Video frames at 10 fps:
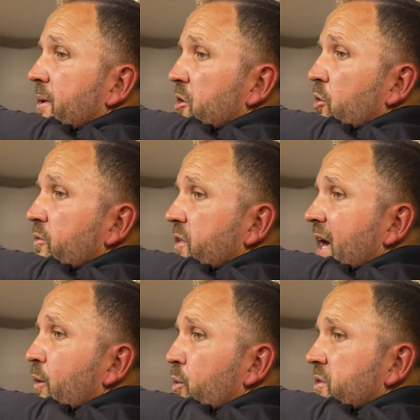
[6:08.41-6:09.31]
going to go over
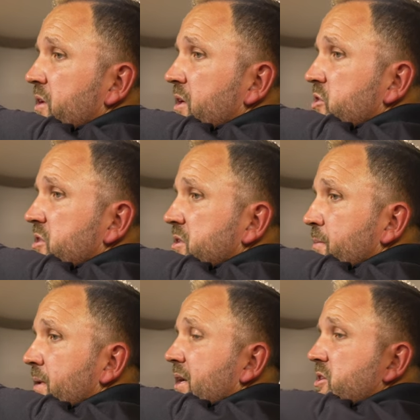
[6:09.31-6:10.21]
that with you in just a
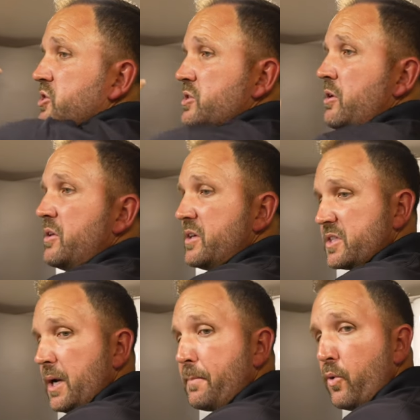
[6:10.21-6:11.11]
minute to show you the
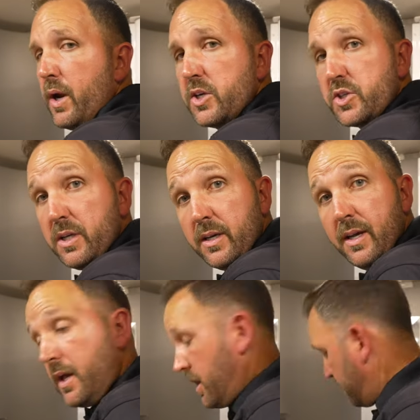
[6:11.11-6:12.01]
separation
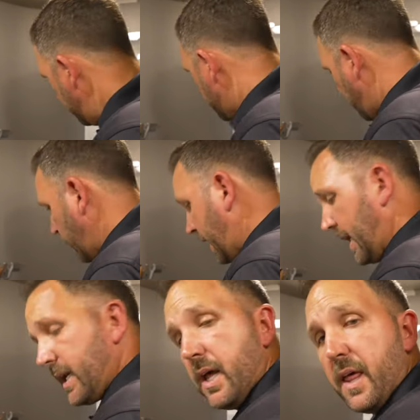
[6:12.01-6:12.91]

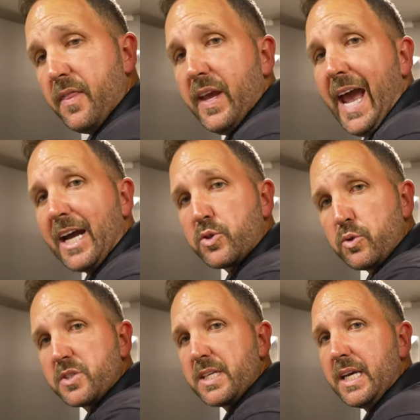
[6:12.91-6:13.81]
between the
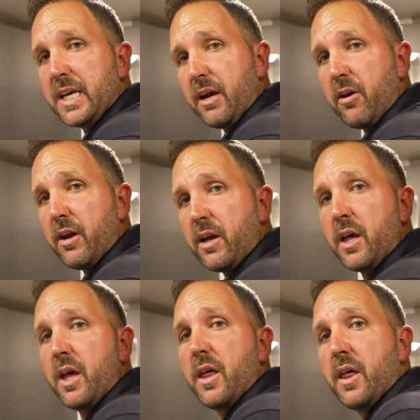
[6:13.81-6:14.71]
actual sink area,
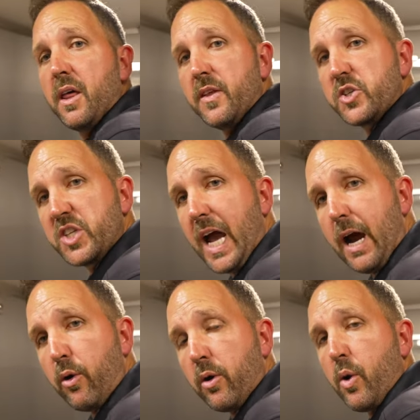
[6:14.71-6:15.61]
the
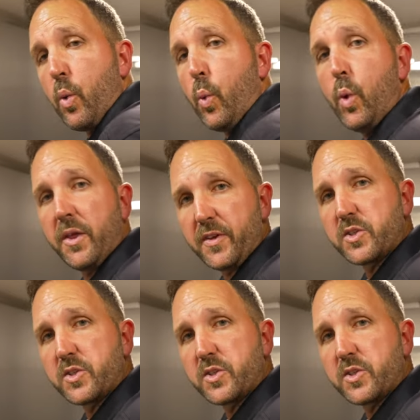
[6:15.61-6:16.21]
shower, with the